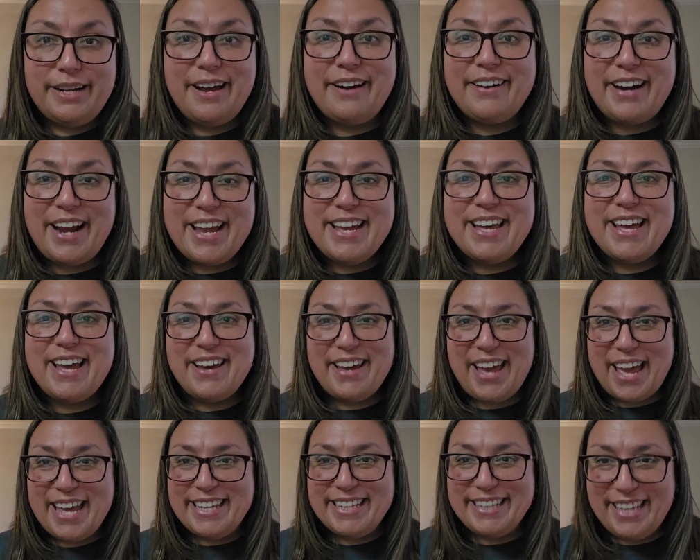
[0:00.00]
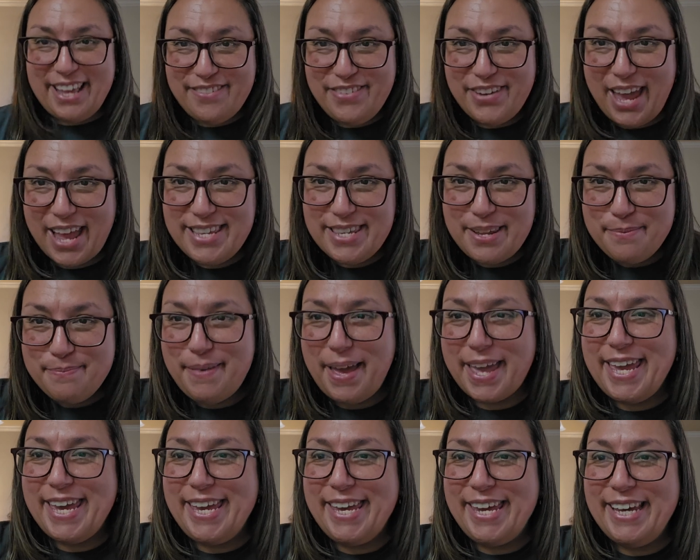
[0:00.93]
All right? Okay. Love you guys.
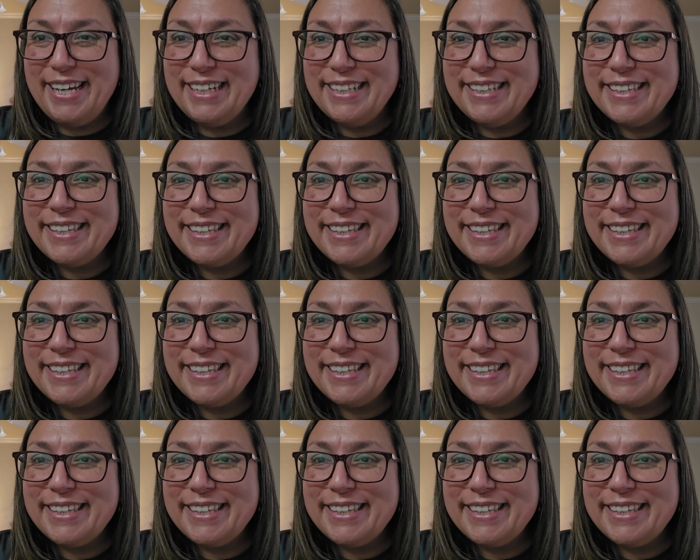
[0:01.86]
Bye.